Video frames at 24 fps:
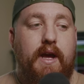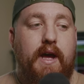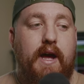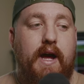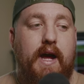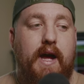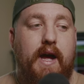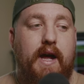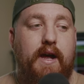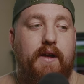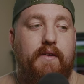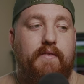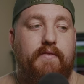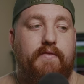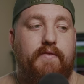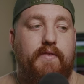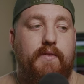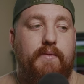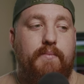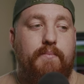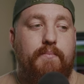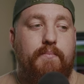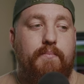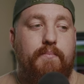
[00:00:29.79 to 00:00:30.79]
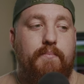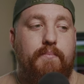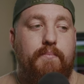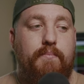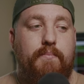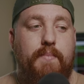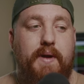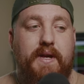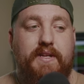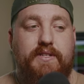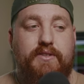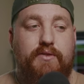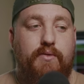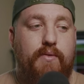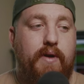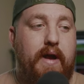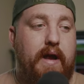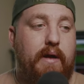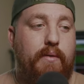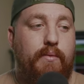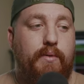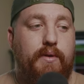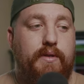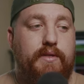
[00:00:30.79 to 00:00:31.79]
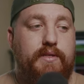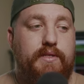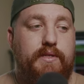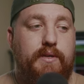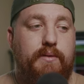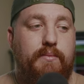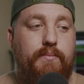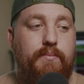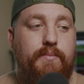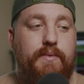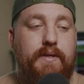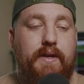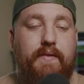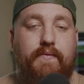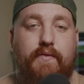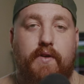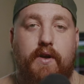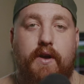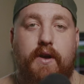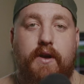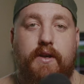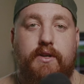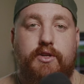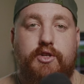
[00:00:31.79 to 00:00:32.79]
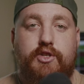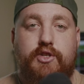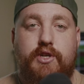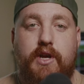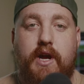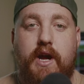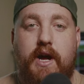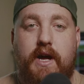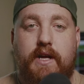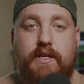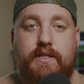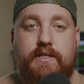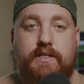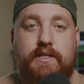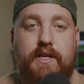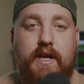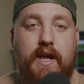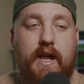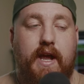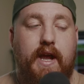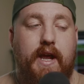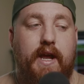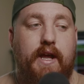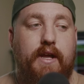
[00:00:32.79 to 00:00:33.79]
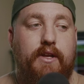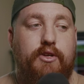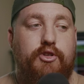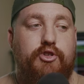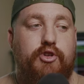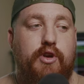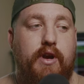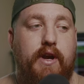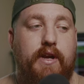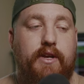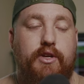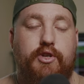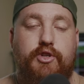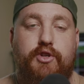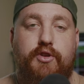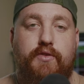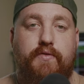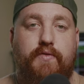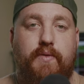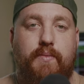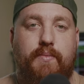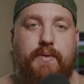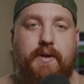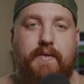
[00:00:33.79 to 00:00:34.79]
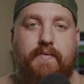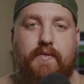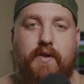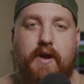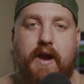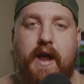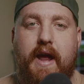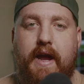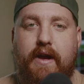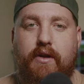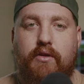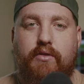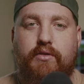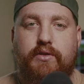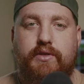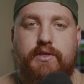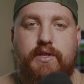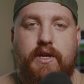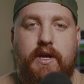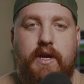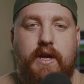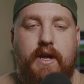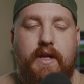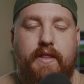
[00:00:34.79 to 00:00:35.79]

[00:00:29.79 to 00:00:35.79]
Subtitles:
I've messed around with some different shots and trying to shoot from different angles